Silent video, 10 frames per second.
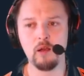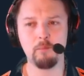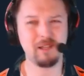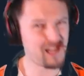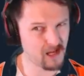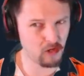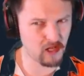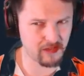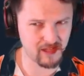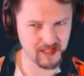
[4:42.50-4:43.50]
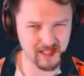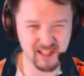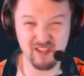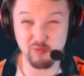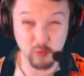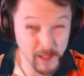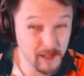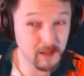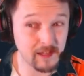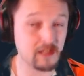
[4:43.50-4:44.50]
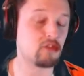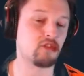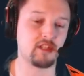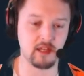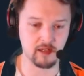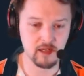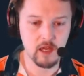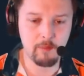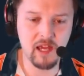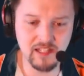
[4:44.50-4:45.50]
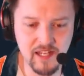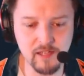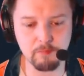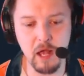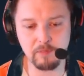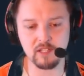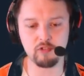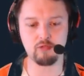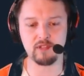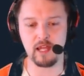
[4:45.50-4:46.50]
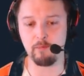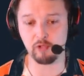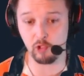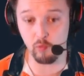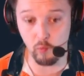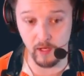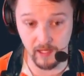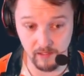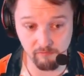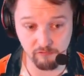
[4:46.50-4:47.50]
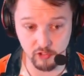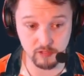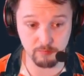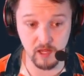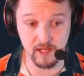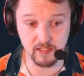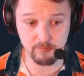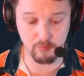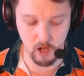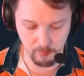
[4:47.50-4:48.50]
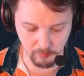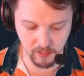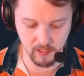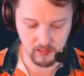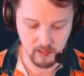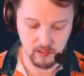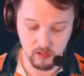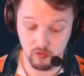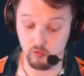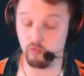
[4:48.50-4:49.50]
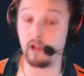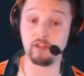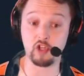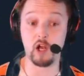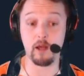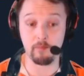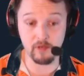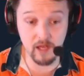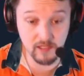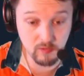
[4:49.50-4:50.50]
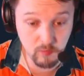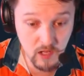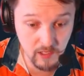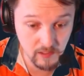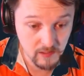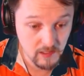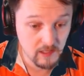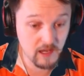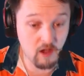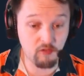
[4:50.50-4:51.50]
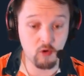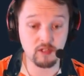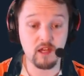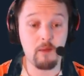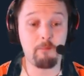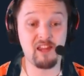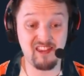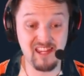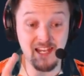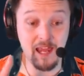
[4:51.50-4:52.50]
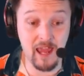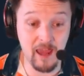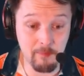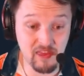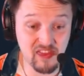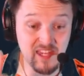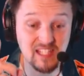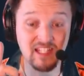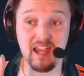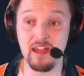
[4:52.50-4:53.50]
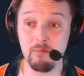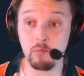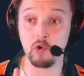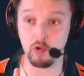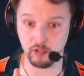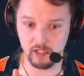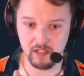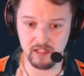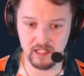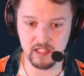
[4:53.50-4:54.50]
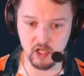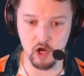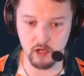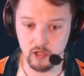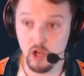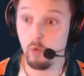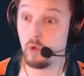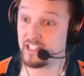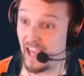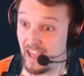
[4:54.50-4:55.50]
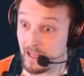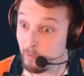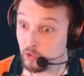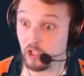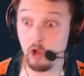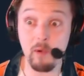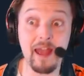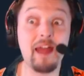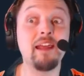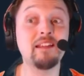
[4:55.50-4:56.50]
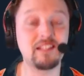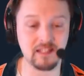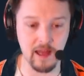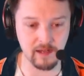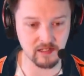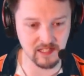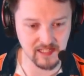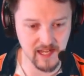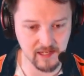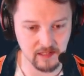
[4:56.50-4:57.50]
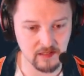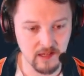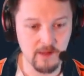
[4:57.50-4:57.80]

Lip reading: But take a look at this. This is really interesting because yes, Popsicles was able to win first place, probably. Great job. Nice one. Now, of course, but the Amethyst Emerald discard was able to go ahead and slide into second.